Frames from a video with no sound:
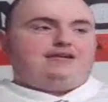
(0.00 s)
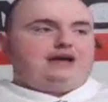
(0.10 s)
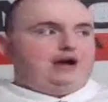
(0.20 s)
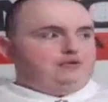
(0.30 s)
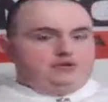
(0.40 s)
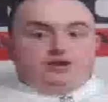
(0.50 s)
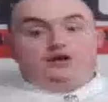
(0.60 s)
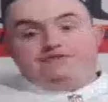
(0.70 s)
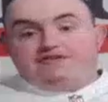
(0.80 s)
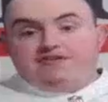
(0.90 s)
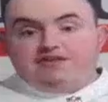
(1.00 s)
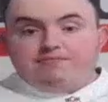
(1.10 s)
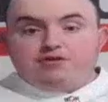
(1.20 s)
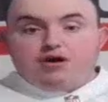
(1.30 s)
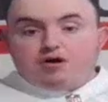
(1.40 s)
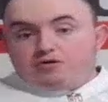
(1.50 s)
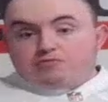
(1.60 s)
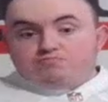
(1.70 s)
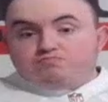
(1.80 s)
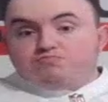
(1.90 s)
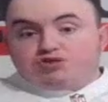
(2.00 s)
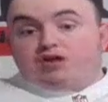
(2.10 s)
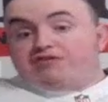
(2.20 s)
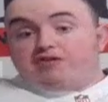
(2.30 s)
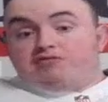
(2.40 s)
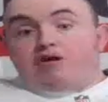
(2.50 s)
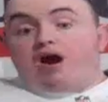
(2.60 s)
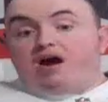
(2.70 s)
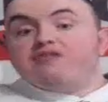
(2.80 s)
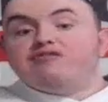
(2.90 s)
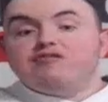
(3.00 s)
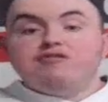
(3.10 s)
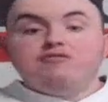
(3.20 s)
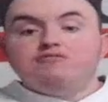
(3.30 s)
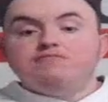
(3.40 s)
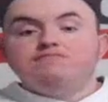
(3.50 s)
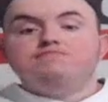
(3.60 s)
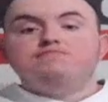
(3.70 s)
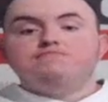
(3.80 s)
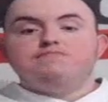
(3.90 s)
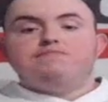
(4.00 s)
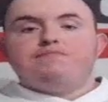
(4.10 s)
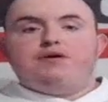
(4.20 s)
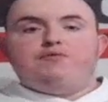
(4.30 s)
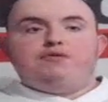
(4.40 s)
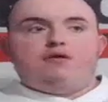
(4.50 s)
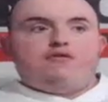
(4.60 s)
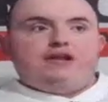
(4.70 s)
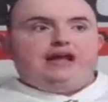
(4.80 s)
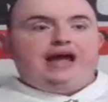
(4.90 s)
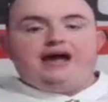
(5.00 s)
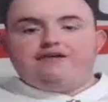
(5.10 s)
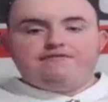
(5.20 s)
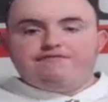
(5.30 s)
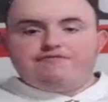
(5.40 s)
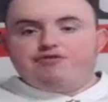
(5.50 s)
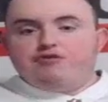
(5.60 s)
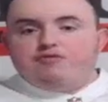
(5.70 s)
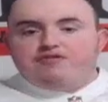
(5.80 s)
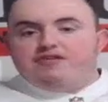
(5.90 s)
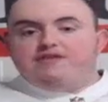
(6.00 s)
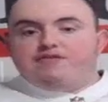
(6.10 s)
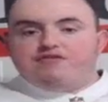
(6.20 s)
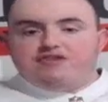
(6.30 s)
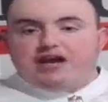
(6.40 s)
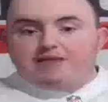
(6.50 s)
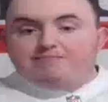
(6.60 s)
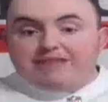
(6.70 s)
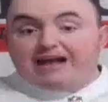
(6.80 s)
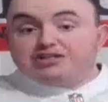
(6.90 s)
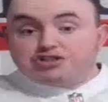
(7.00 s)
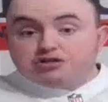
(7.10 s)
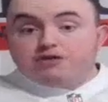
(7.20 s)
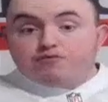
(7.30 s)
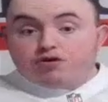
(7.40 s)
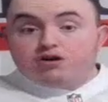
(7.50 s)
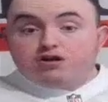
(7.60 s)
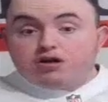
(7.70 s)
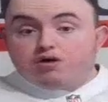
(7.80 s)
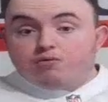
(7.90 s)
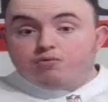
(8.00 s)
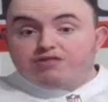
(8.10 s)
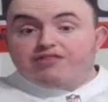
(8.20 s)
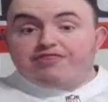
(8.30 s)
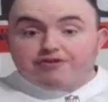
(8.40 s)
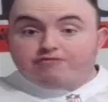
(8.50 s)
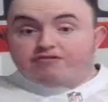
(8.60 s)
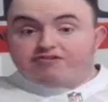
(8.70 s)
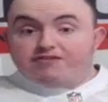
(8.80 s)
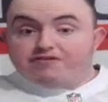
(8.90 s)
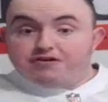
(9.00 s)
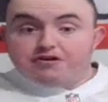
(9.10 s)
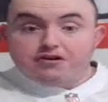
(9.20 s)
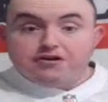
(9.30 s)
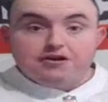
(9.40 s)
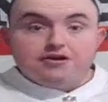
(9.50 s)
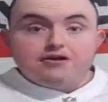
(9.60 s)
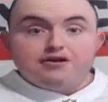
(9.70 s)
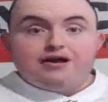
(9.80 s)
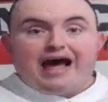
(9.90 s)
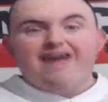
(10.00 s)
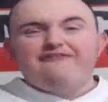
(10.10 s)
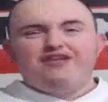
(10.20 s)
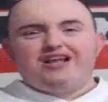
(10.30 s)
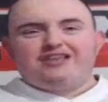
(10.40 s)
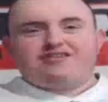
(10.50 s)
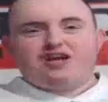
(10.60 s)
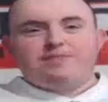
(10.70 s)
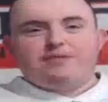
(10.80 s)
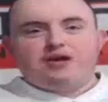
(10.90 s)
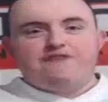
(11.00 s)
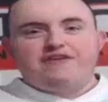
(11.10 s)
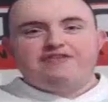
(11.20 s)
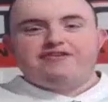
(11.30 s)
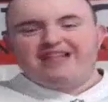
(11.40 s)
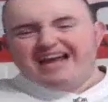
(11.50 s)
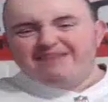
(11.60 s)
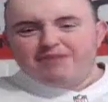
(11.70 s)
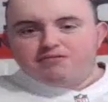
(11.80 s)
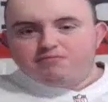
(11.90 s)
I would love to see them go Justin Ross, but we already have two receivers. I'm not sure if we're going to go with a third receiver. I feel like it's going to be an offensive lineman.